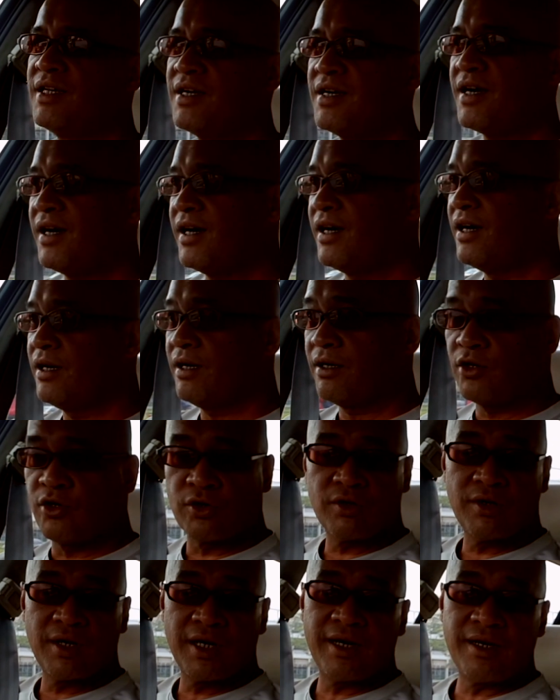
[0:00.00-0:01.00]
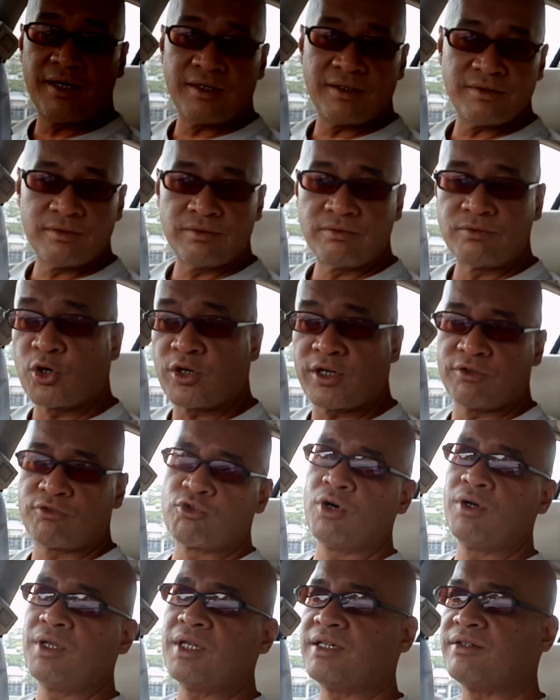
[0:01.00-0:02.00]
Corolla broken
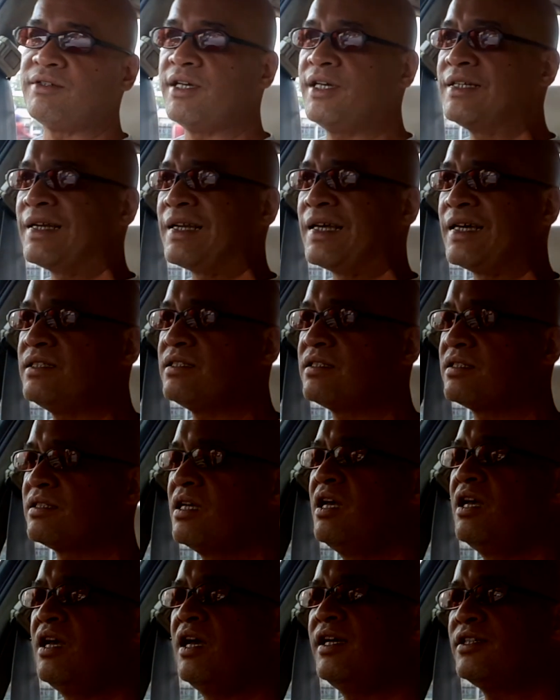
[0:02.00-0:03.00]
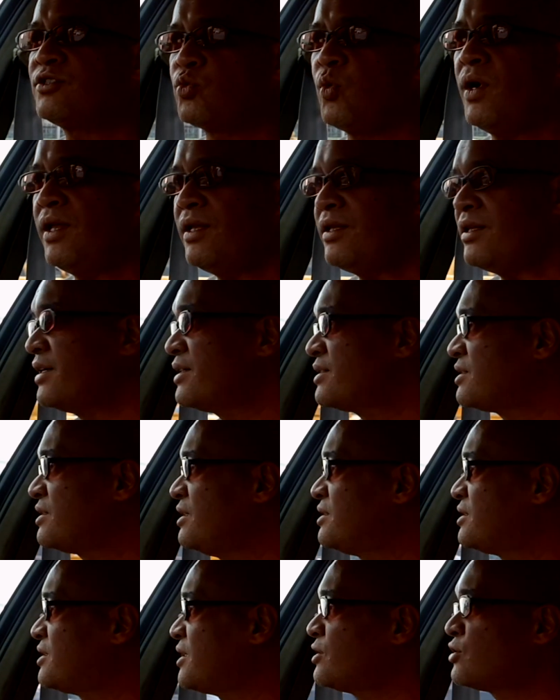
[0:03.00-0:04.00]
roll of headlights, as well as the
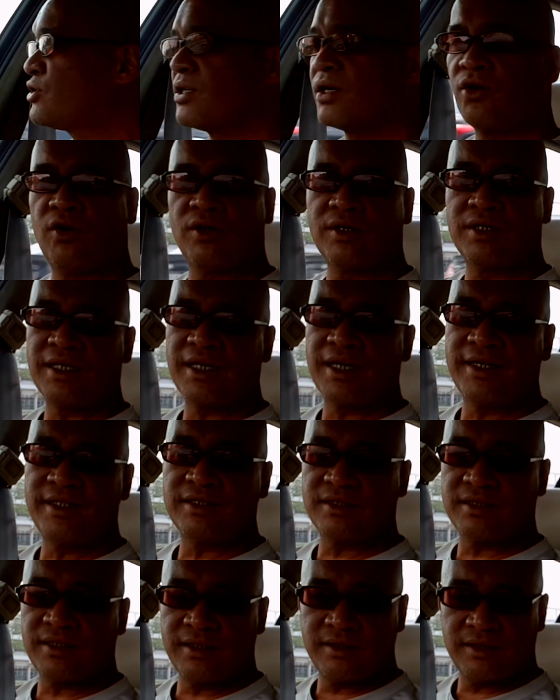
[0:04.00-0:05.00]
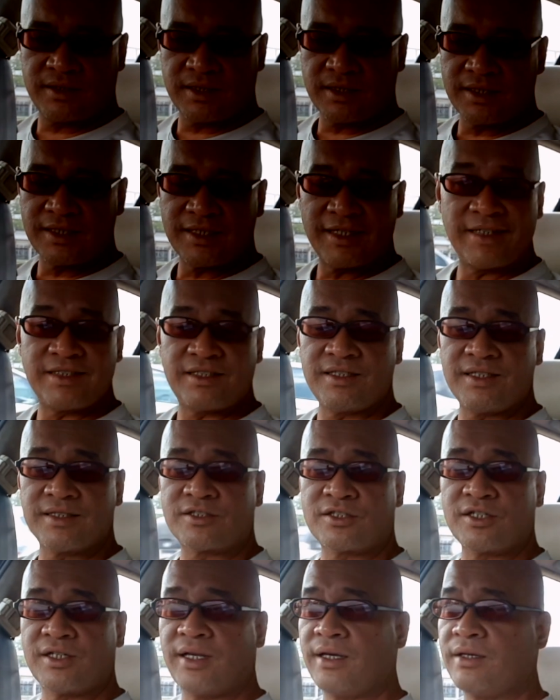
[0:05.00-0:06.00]
Sentra corner lights, signal lights
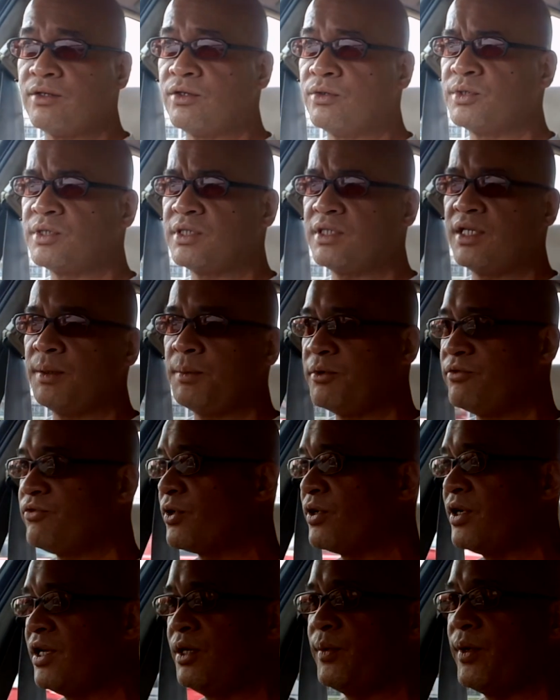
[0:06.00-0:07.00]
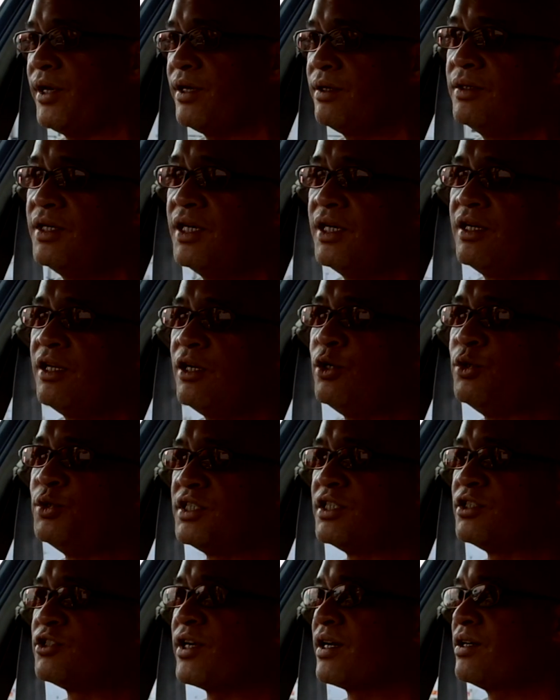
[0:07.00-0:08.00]
yesterday, or was it the day before? Anyway,
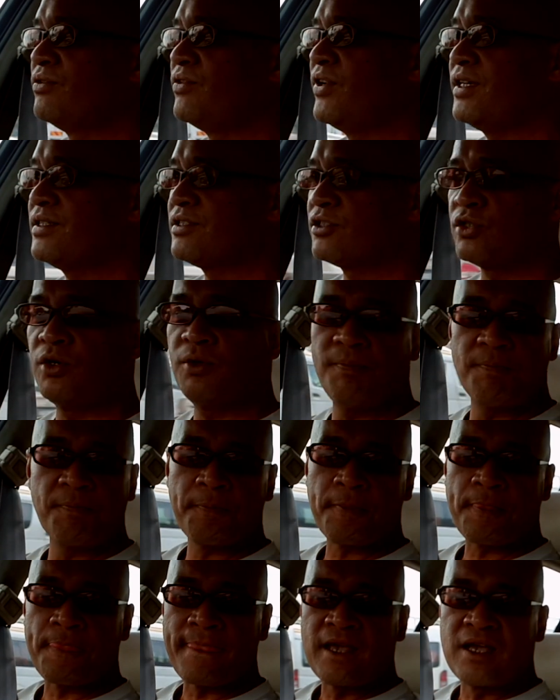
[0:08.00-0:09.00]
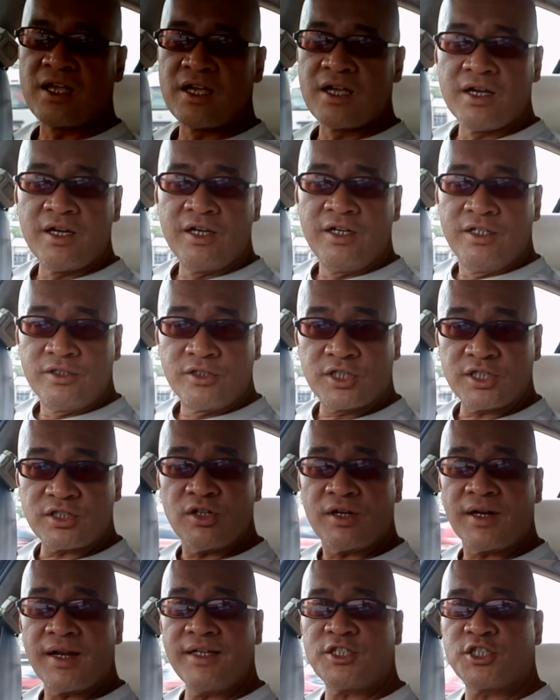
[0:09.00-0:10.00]
losing track of days. So just
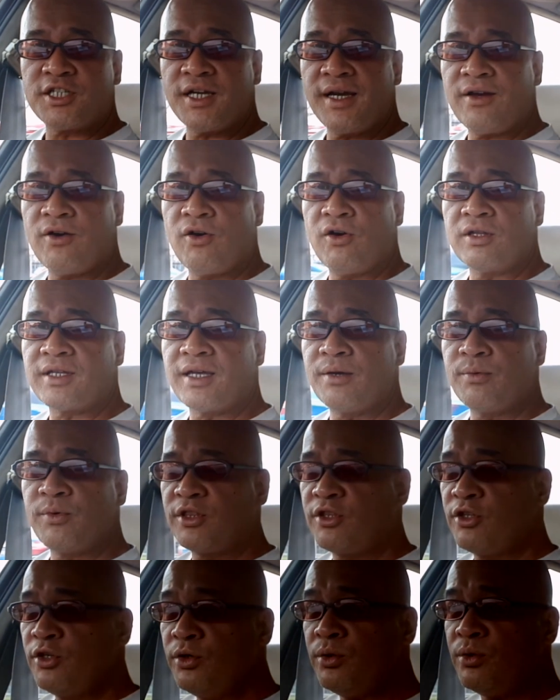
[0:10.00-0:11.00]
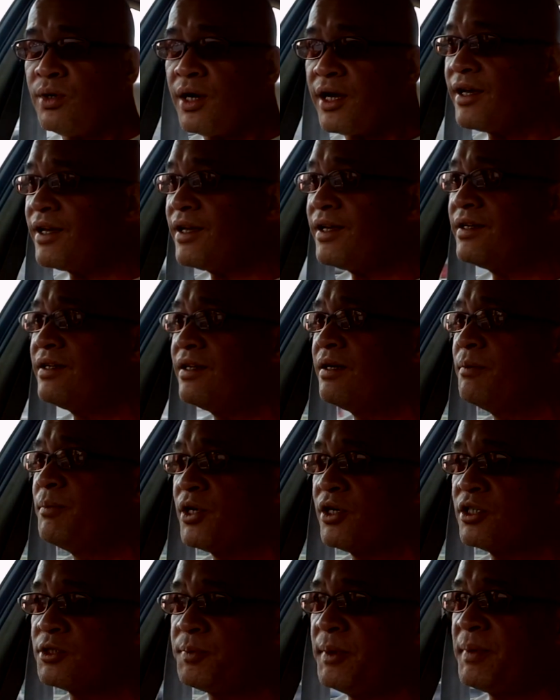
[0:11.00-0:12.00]
thought I'd share all that with you, and
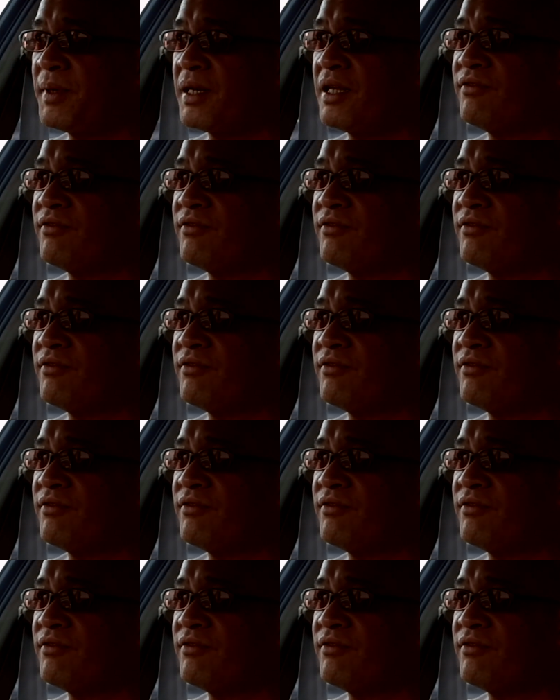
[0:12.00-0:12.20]
because people have